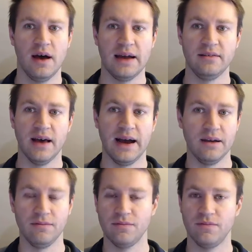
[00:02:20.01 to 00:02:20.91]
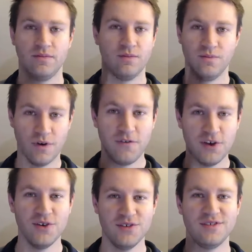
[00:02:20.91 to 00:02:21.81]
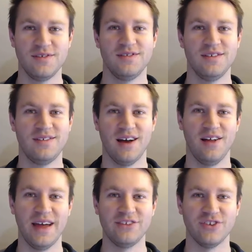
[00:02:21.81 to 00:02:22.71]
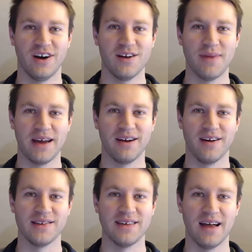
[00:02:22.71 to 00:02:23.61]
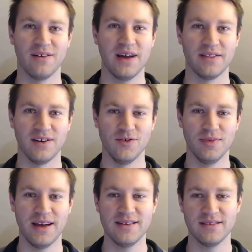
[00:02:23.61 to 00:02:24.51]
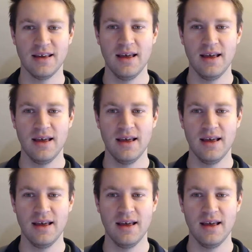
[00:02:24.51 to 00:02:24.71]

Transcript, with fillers: I, I refused to tell HR my current salary at the new place,